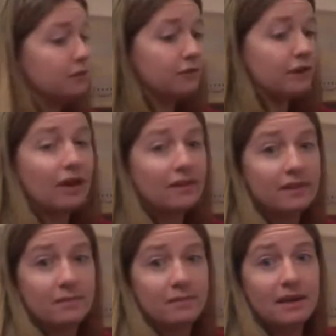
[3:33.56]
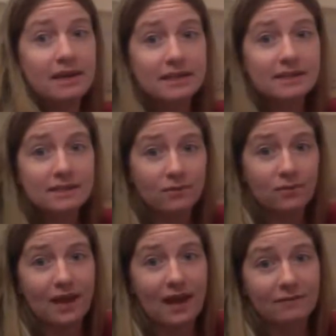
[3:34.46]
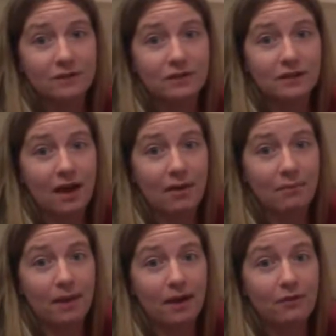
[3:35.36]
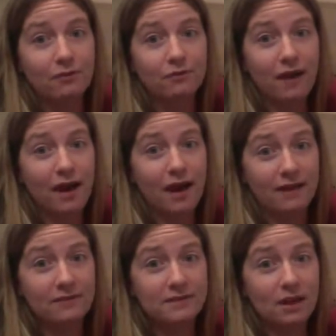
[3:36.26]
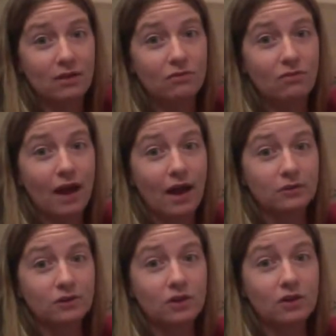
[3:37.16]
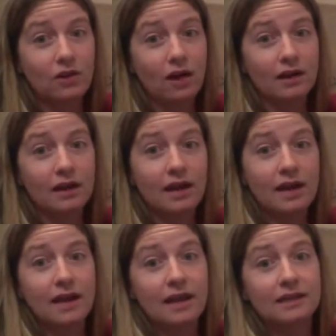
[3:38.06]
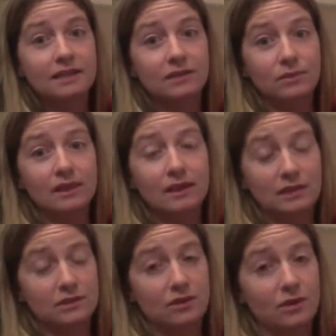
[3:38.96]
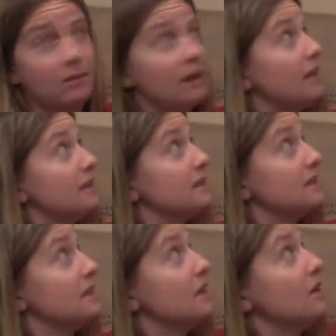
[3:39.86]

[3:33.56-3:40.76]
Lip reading: figure out the minutes, we have to count by our fives around our clock until we get to our minutes.